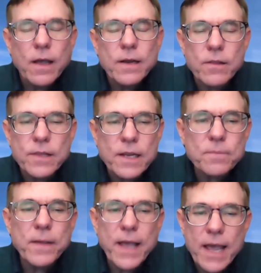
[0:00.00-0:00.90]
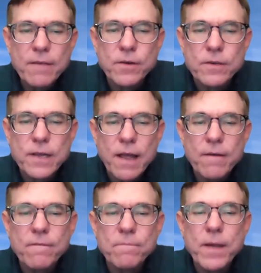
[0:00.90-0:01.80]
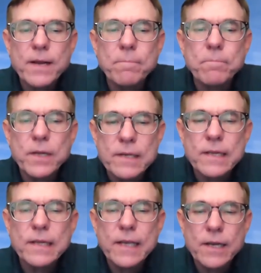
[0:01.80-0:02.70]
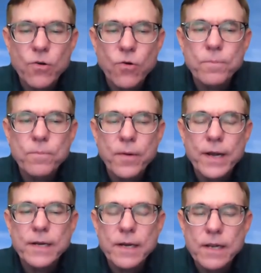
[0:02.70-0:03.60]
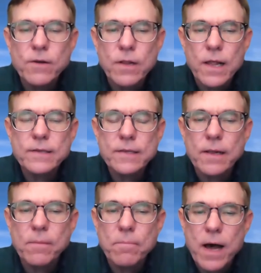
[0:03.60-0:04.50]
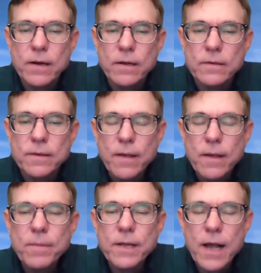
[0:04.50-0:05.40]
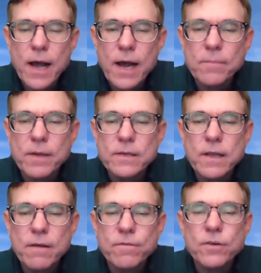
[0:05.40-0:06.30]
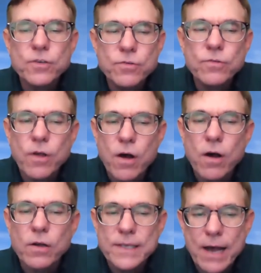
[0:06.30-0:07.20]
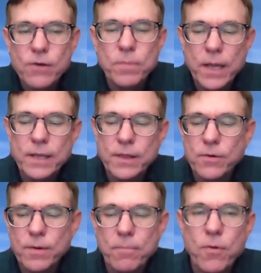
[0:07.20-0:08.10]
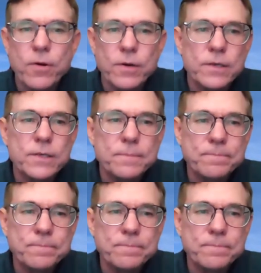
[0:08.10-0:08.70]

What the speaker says: Now, these behaviors have been implicitly incorporated in neoclassical models, but economists have for too long downplayed their importance.